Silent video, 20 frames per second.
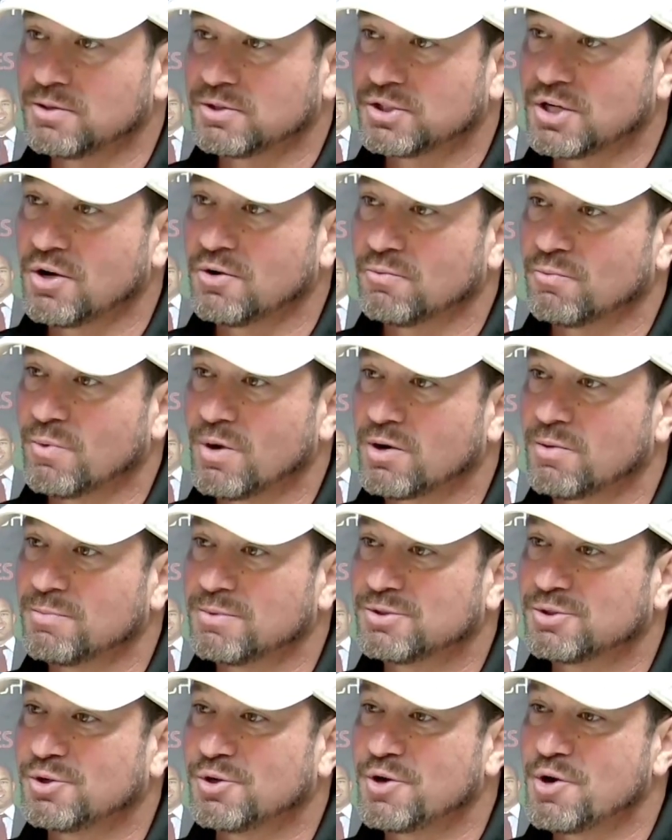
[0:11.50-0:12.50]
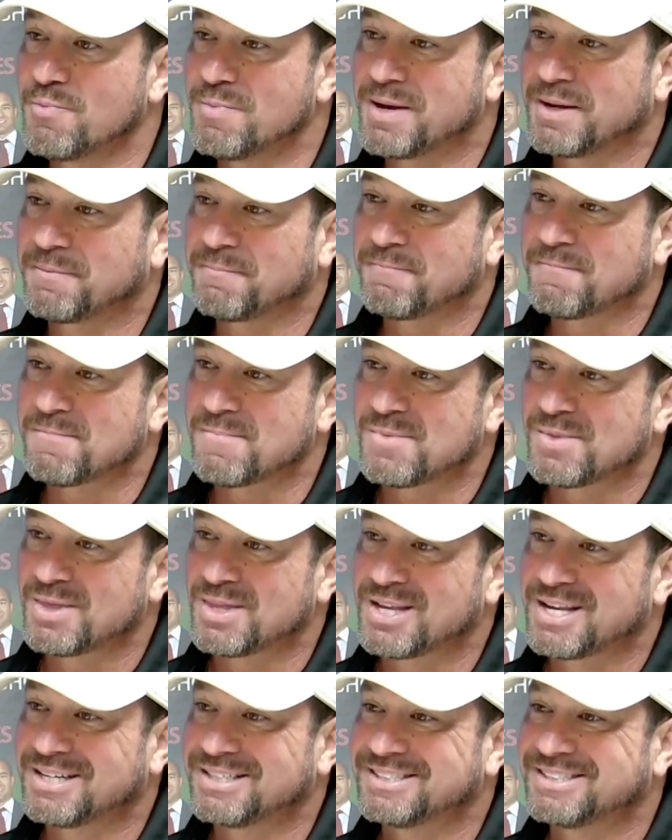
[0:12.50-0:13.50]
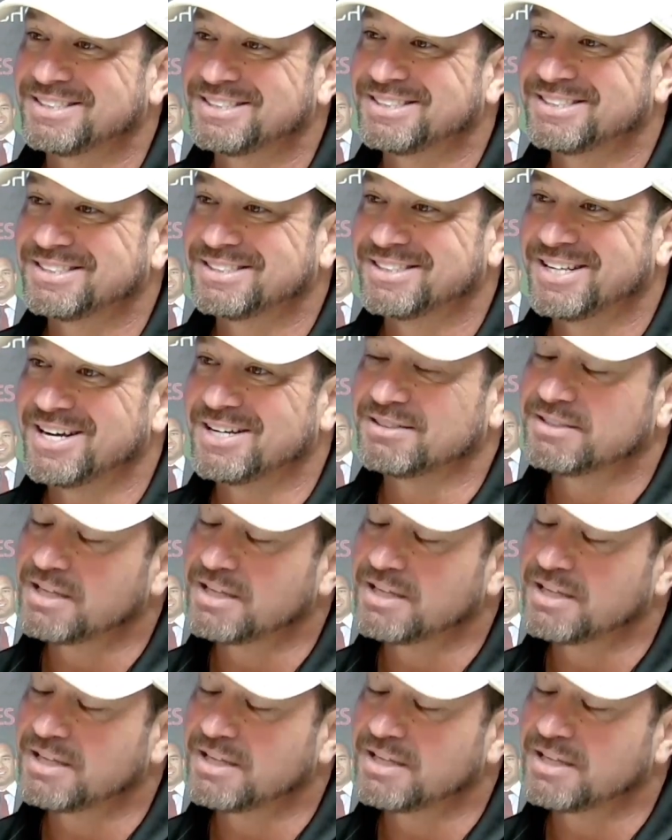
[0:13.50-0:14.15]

the show. Welcome to the studio, man. Thanks for having me. Yeah,